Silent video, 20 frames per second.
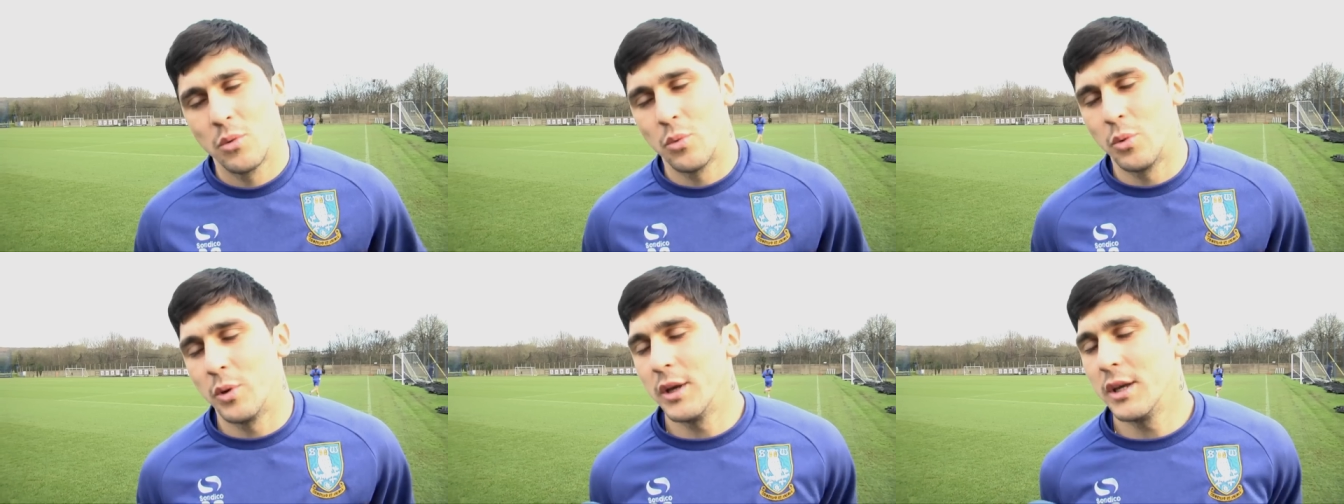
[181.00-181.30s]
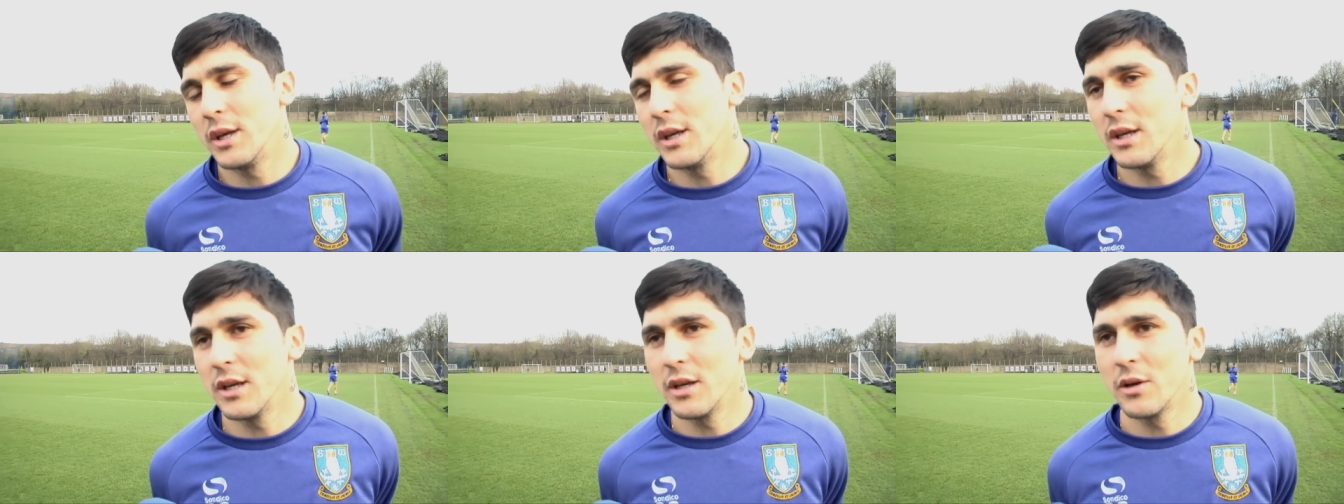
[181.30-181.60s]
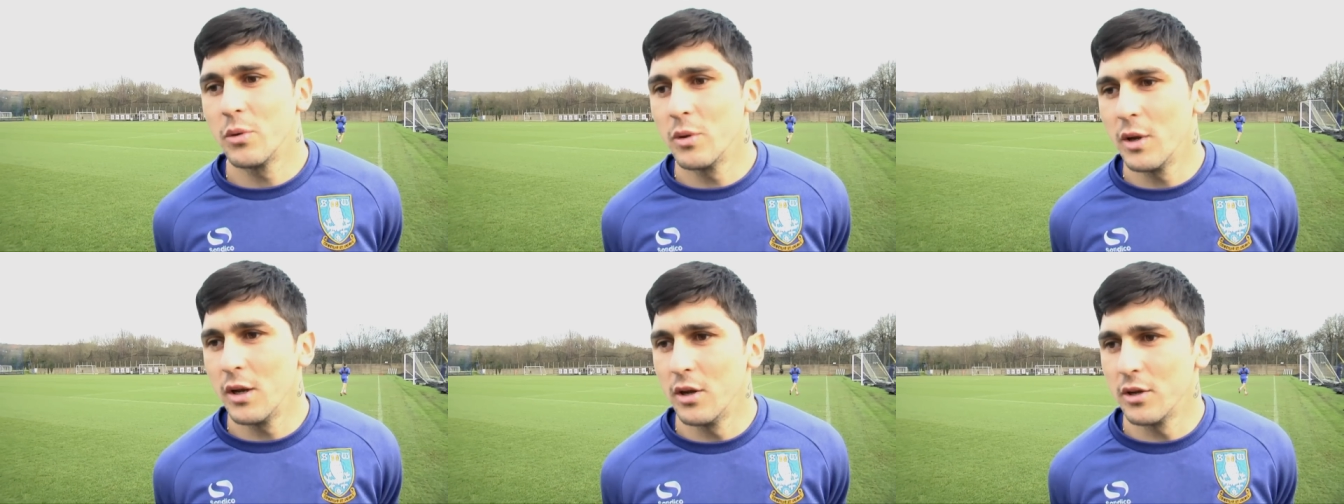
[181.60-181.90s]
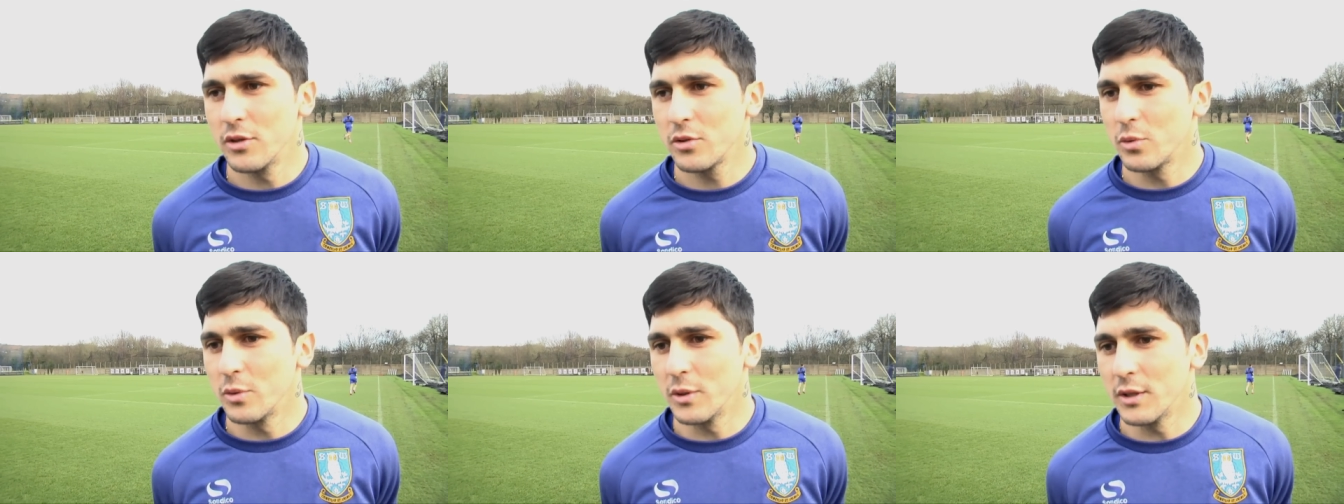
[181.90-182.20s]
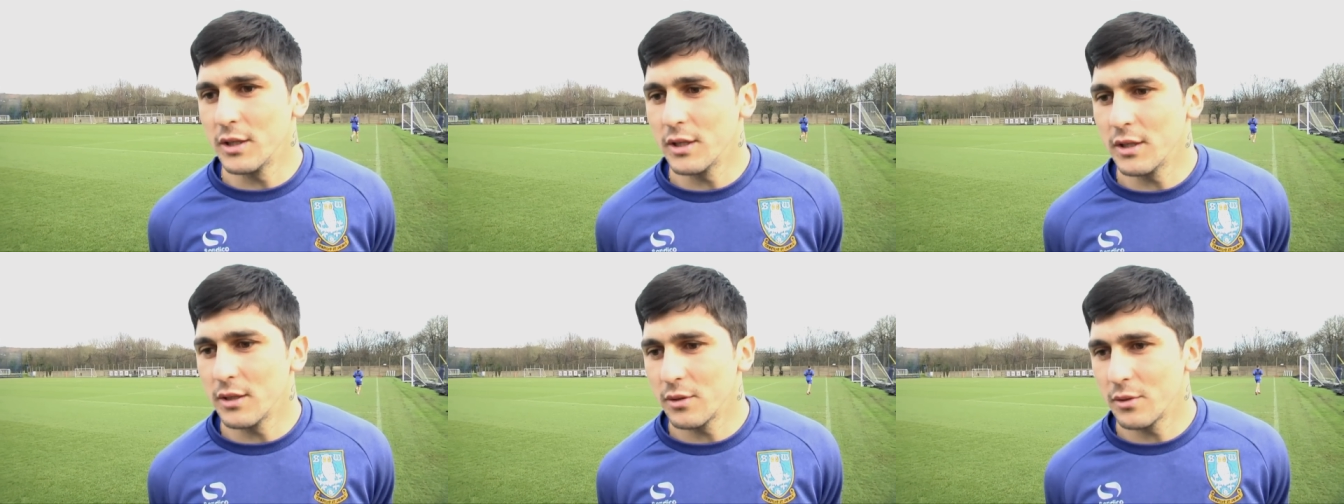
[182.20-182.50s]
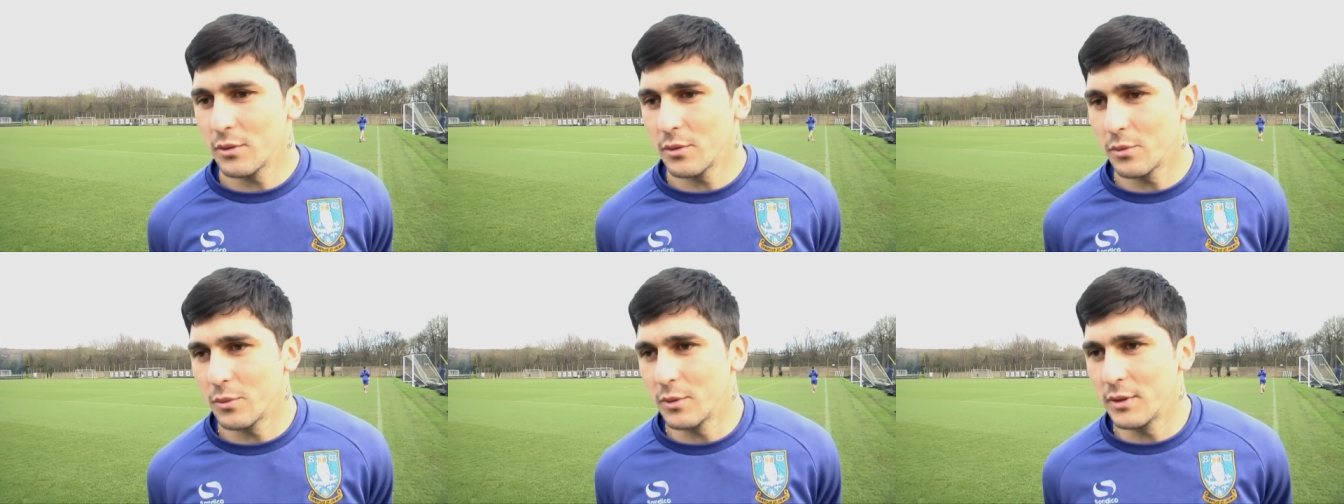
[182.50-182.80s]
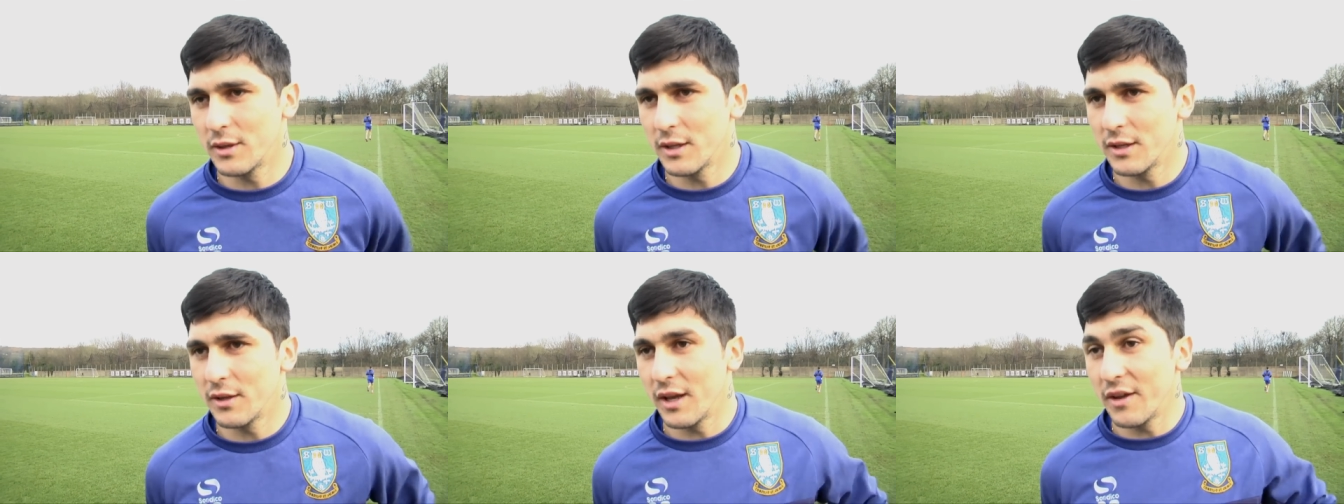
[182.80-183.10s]
we we lose. We
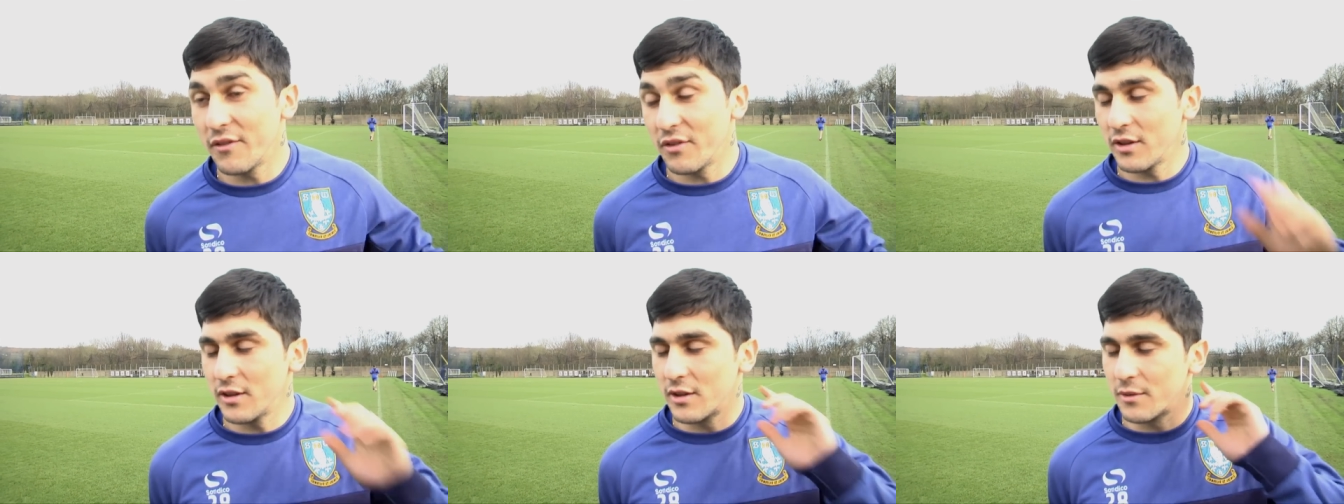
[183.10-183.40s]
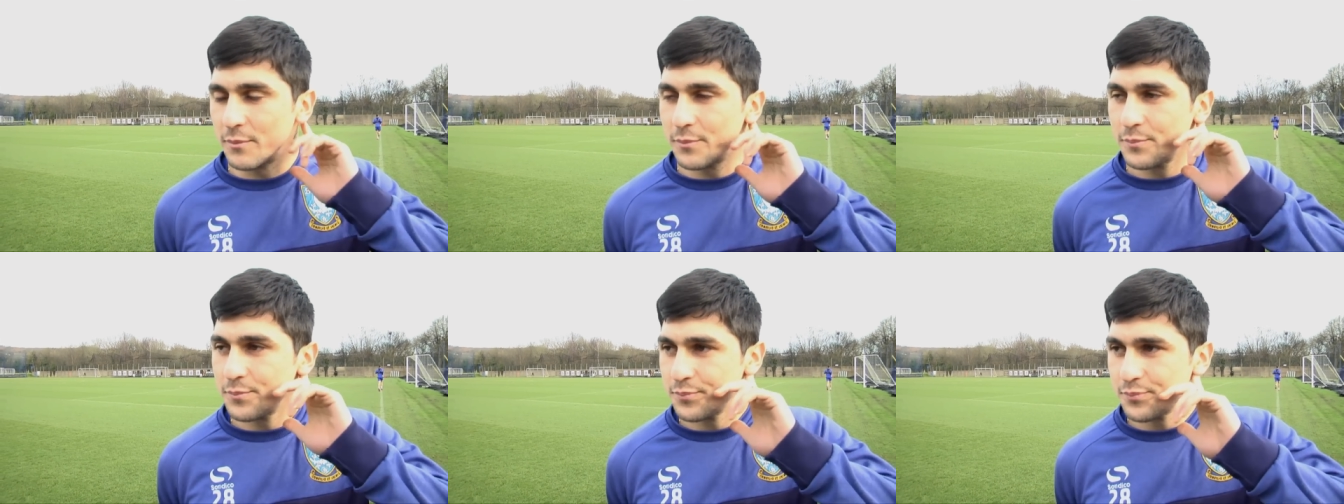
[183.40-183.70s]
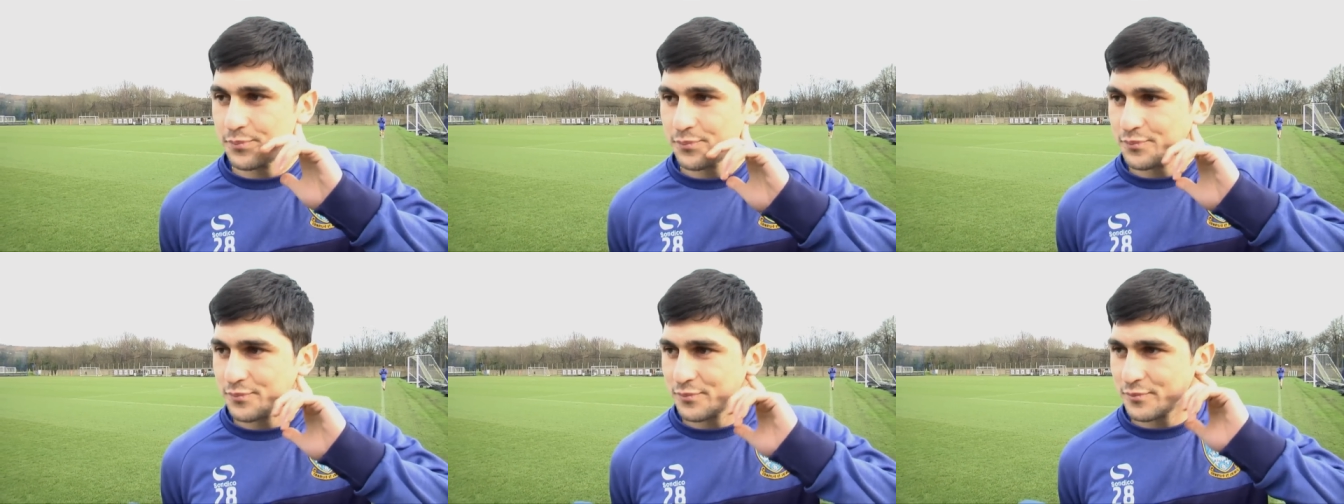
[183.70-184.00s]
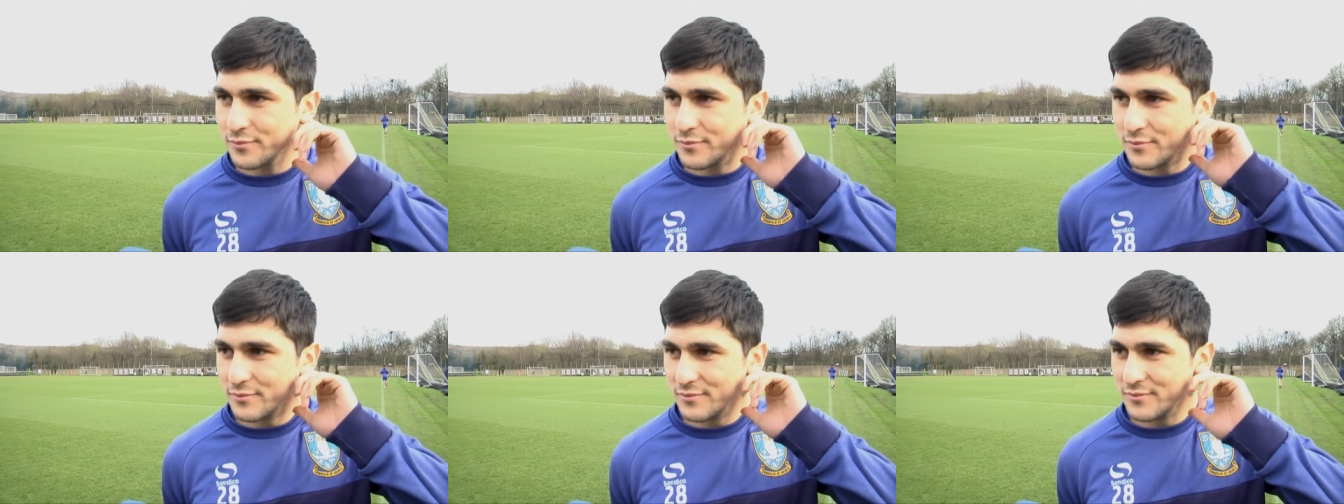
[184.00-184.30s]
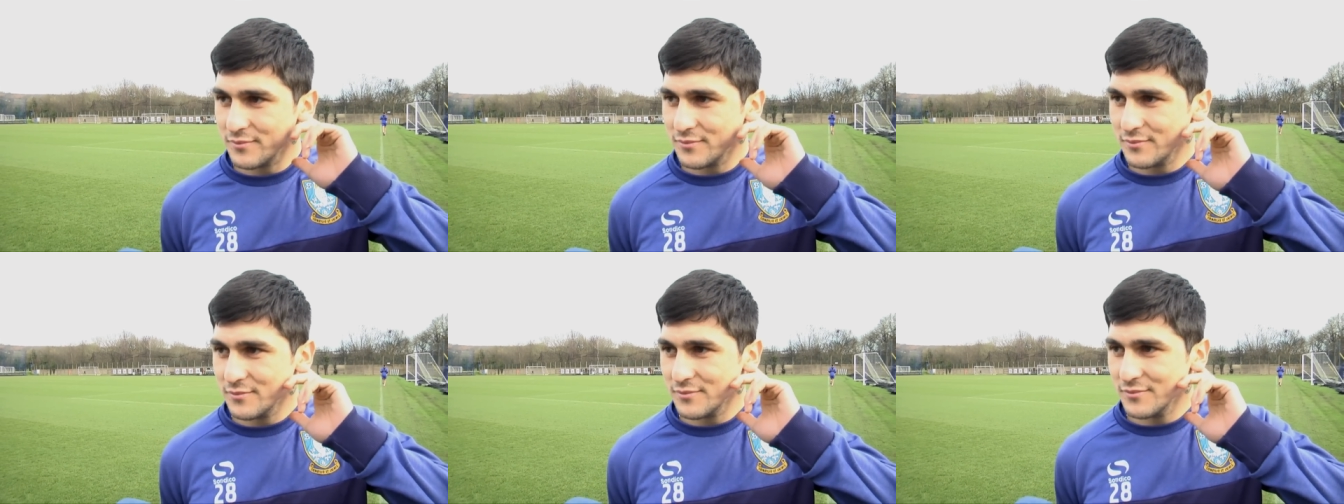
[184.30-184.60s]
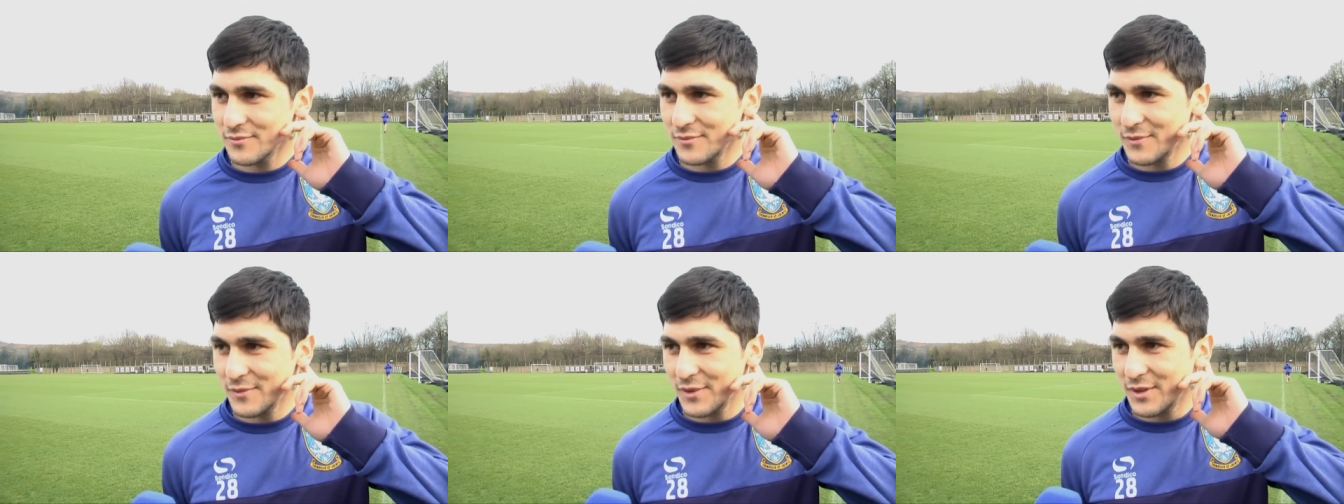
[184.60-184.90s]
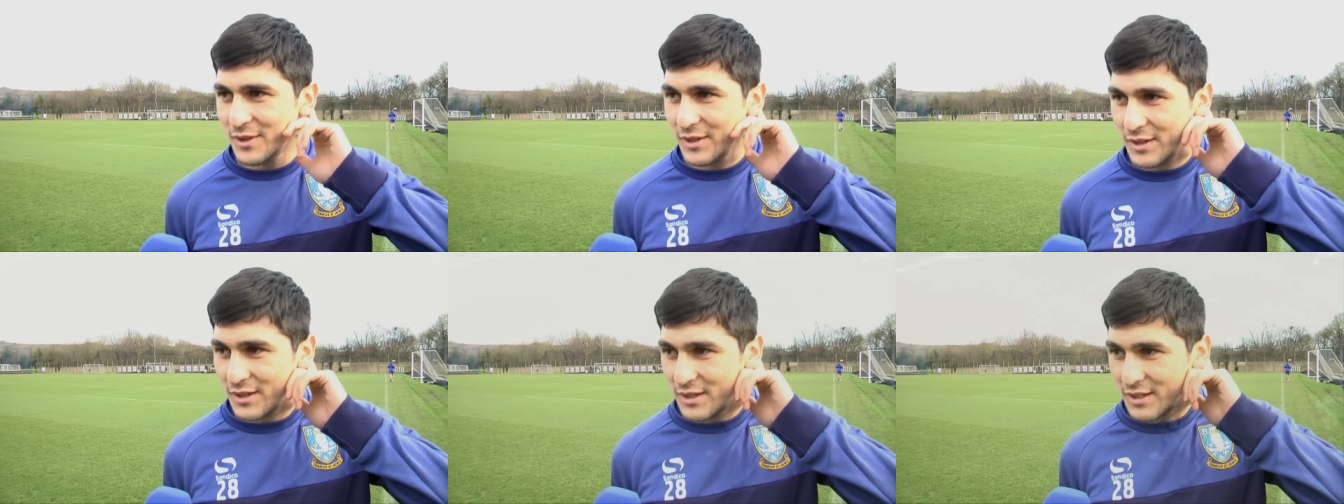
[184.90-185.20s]
with every team. And you have a good record
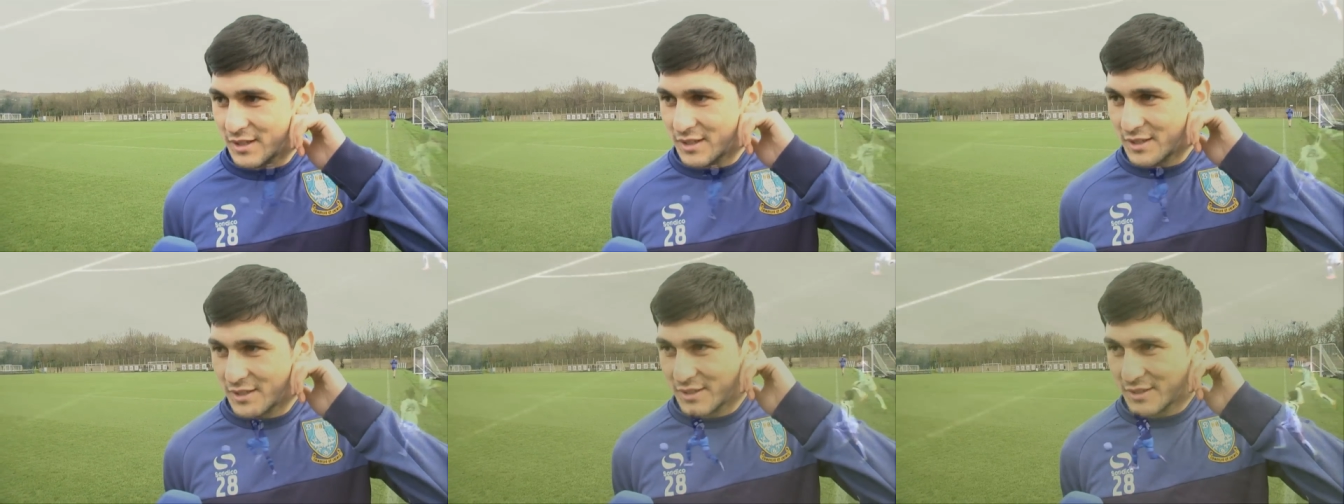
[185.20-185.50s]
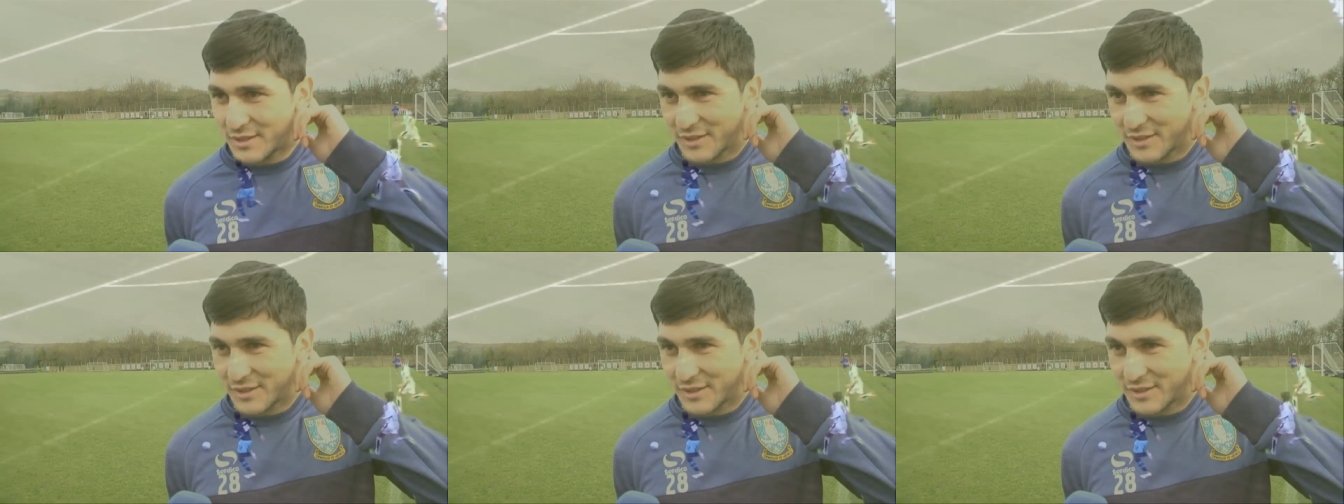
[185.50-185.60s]
against Huddersfield.